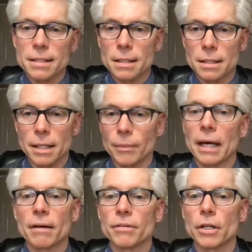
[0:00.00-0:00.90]
that we have
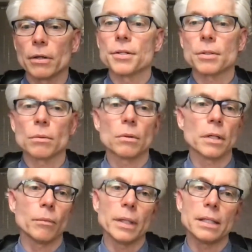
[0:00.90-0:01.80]
here on school, and
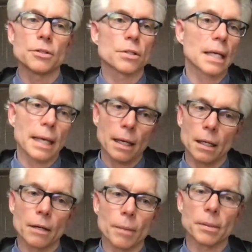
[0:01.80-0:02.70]
we just cannot
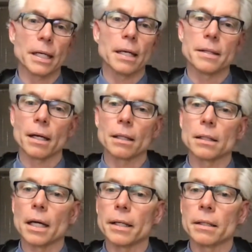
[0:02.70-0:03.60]
replicate that
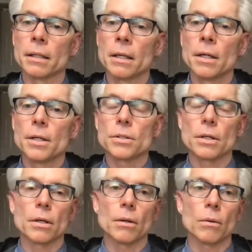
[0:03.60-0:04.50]
online.
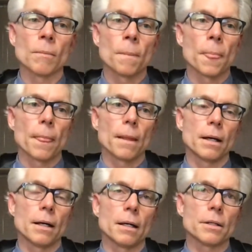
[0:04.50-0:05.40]
So
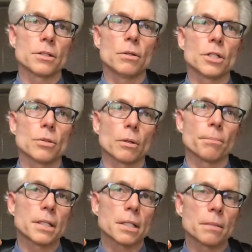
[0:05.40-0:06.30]
students who are
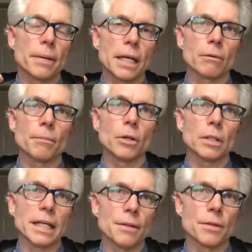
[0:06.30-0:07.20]
participating remotely
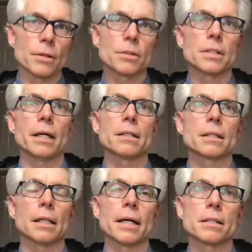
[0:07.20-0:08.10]
in those science
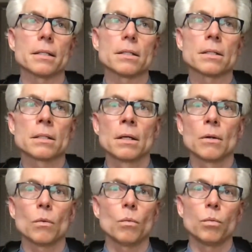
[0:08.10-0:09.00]
classes
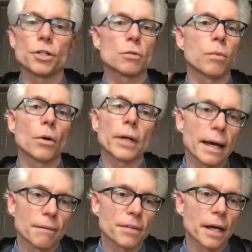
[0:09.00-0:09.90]
just won't have
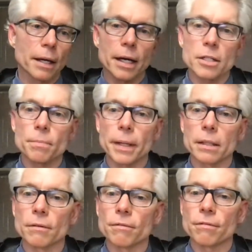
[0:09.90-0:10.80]
that aspect of
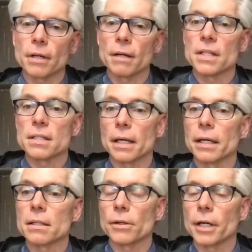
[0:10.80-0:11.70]
the science
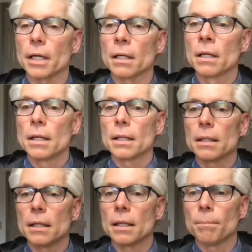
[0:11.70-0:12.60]
learning.
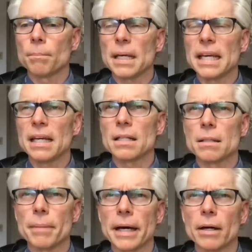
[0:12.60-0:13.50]
It is
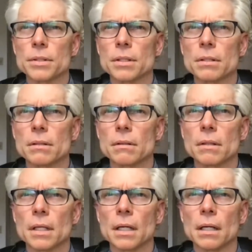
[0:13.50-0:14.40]
about,
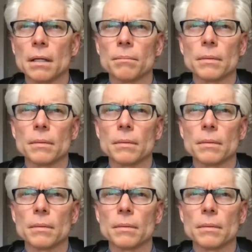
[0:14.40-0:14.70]
I'm